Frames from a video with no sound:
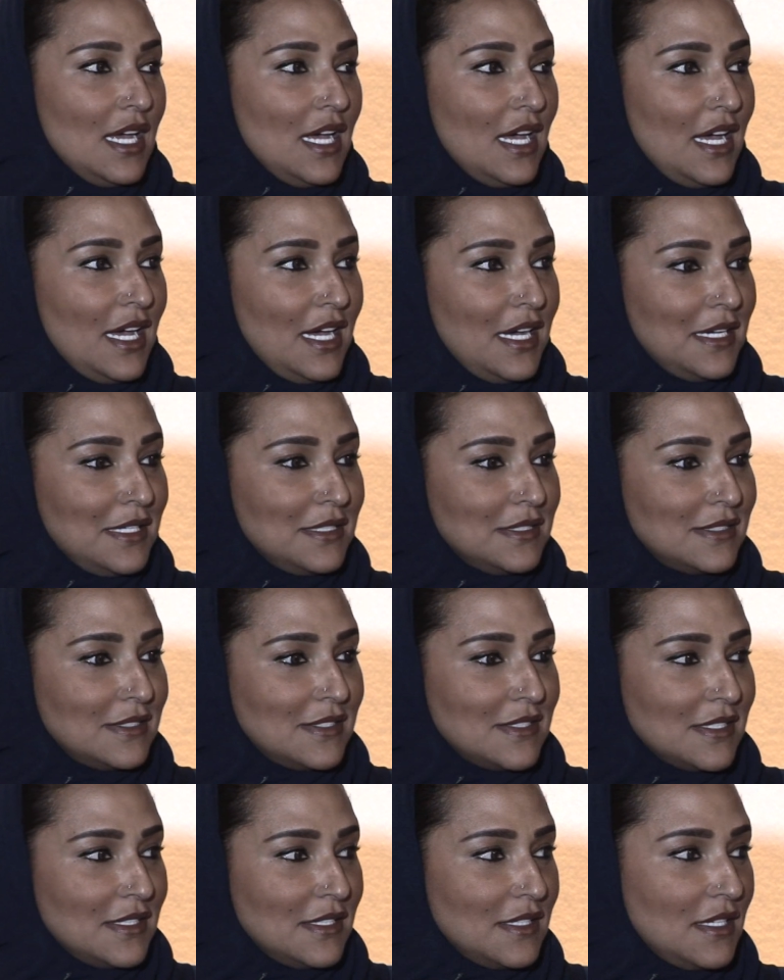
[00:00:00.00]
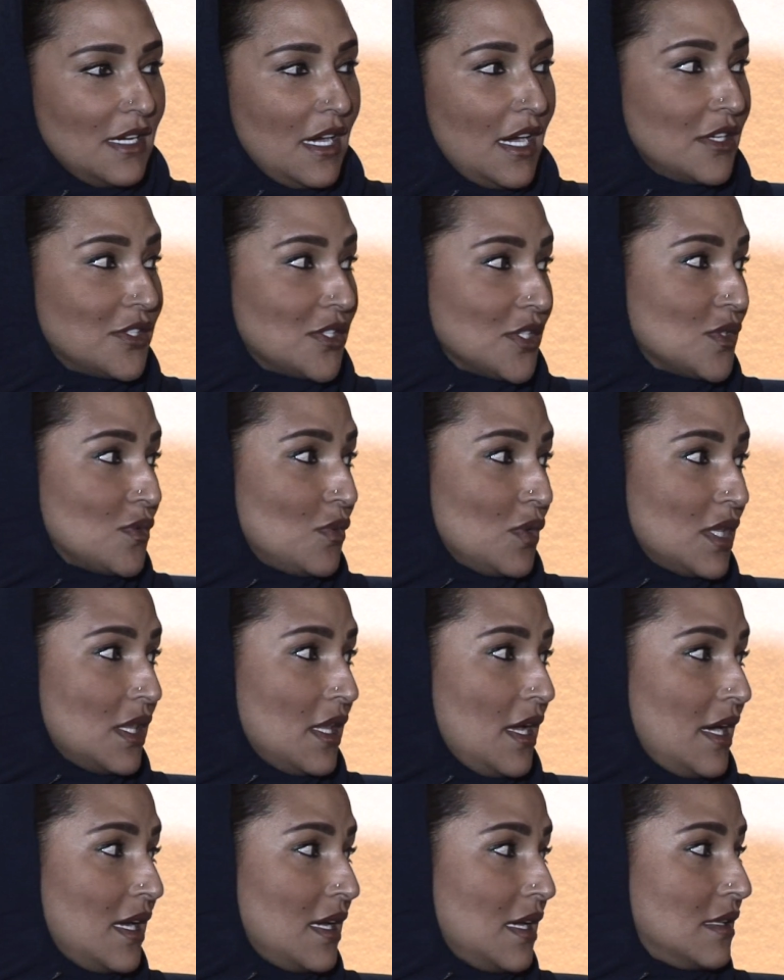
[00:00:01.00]
And uh, I just would
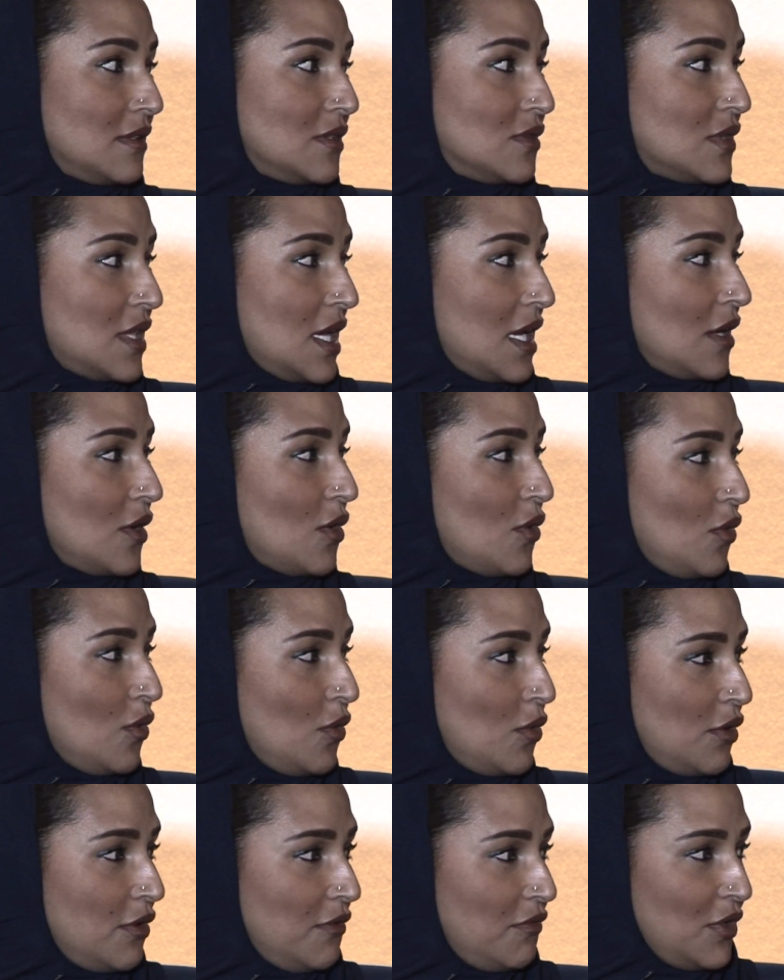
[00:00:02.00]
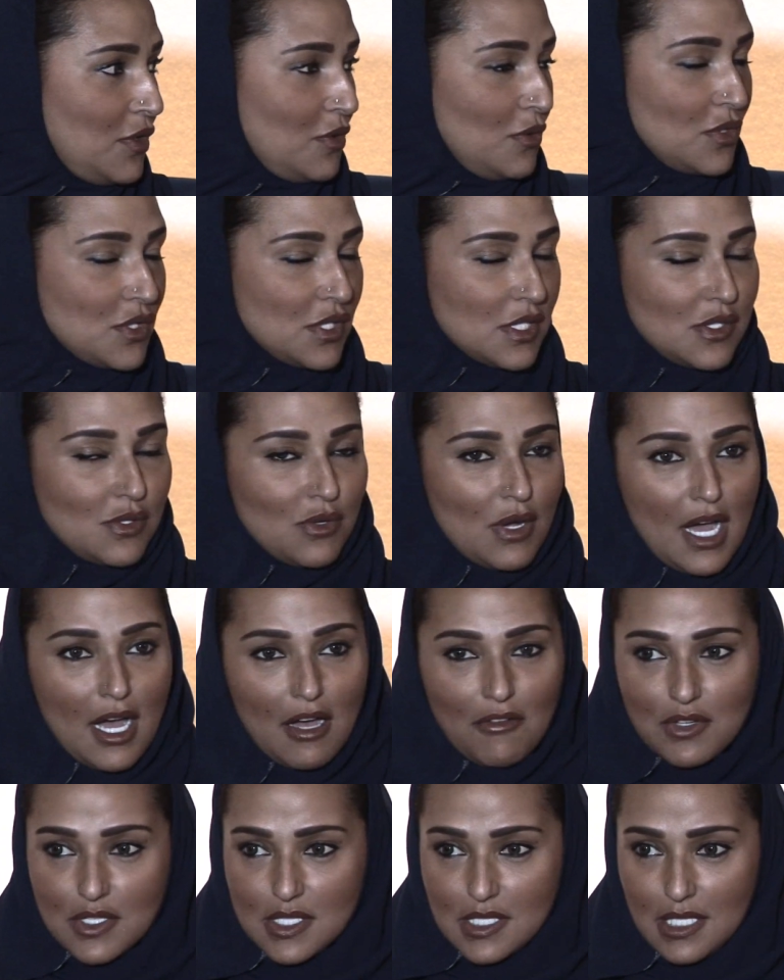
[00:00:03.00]
like to thank all of you just to
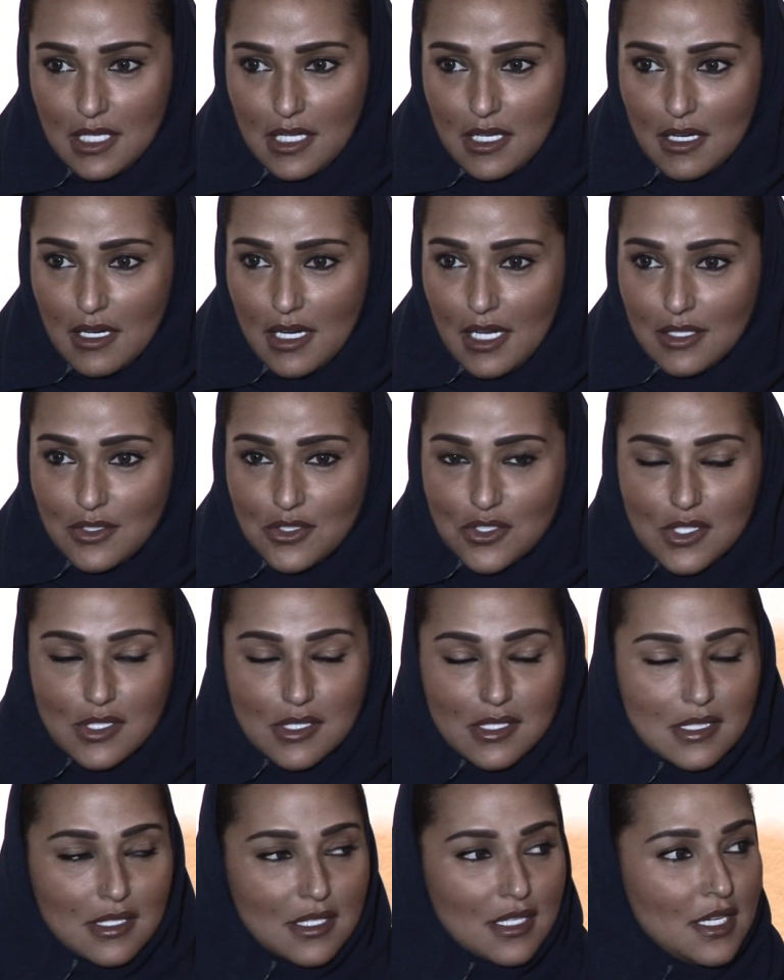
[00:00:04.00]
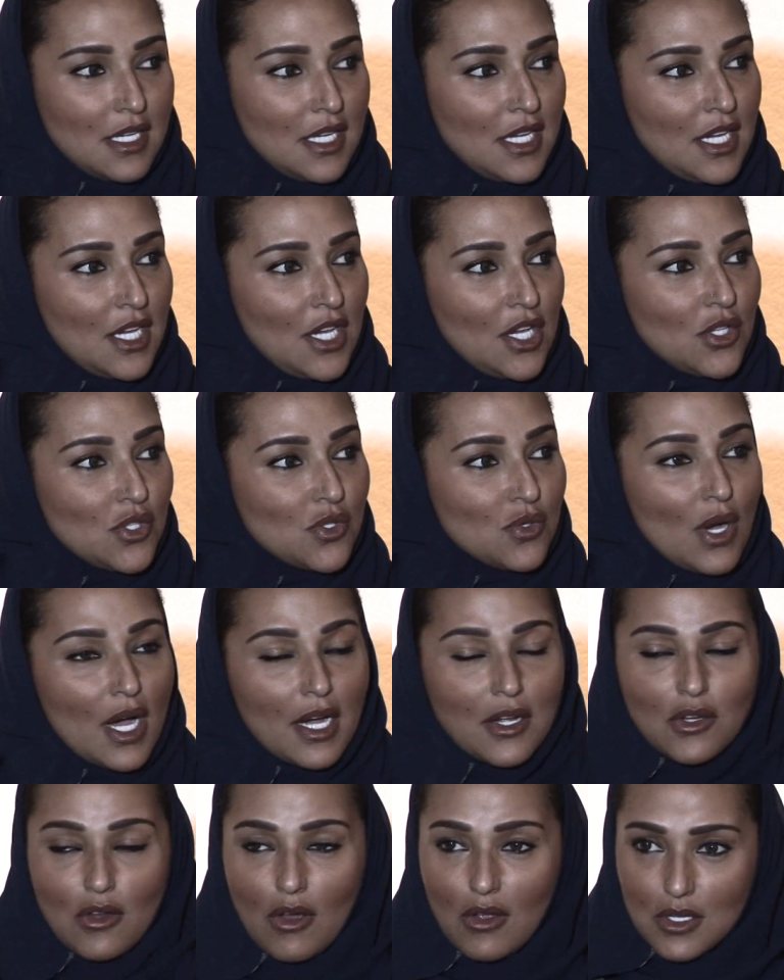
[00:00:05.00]
have us here and just to
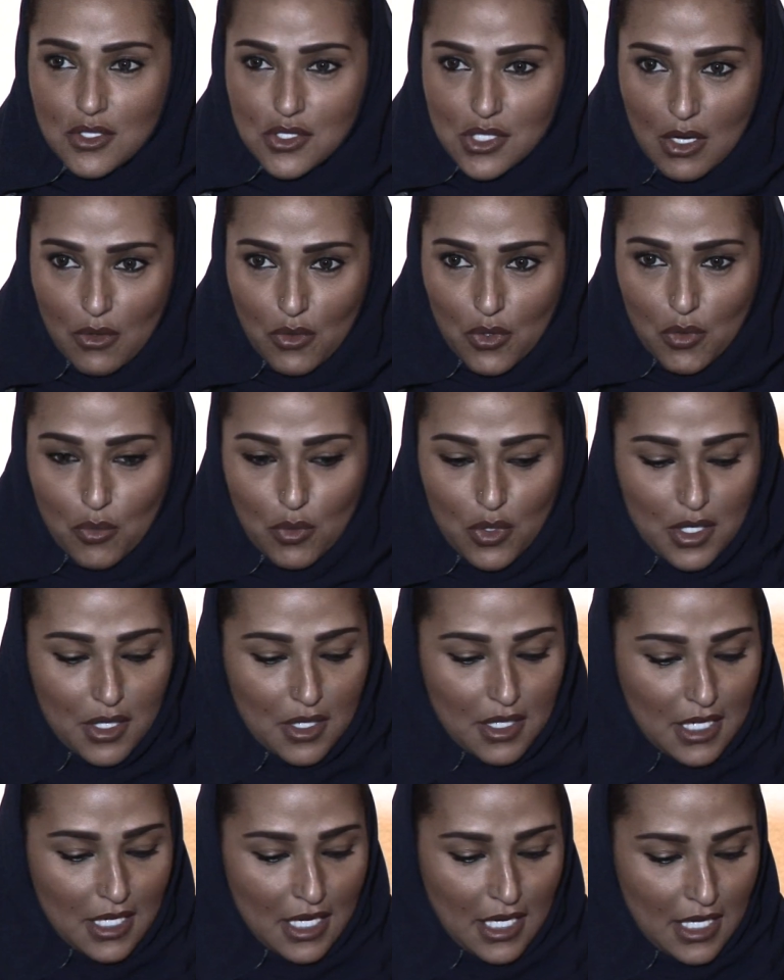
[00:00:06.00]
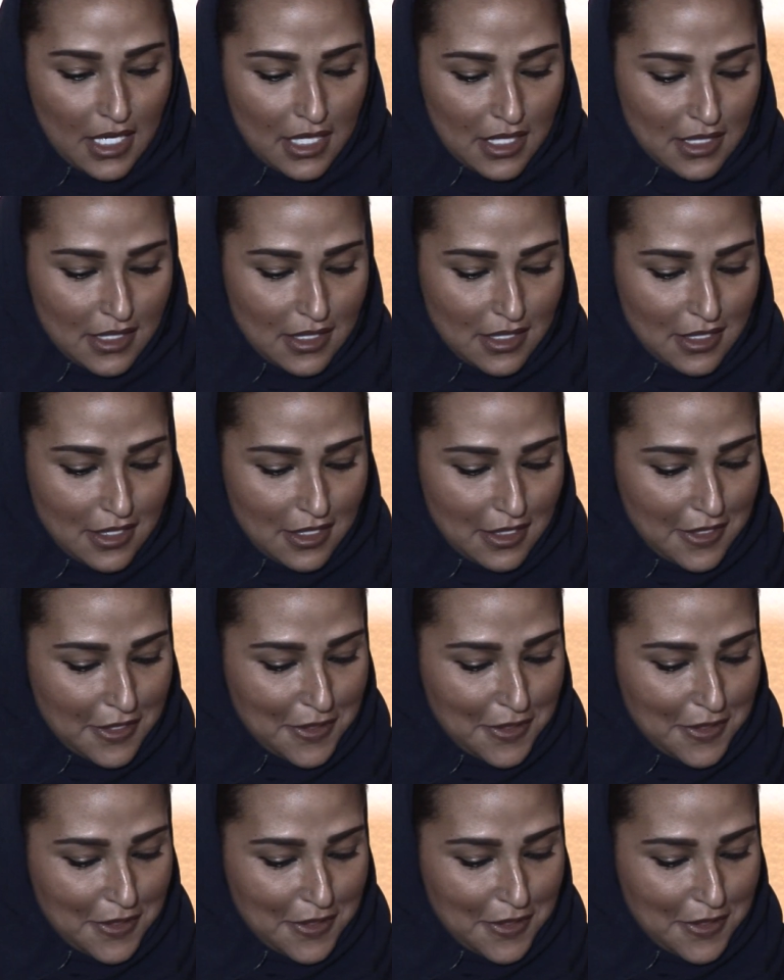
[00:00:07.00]
acknowledge our work. And uh,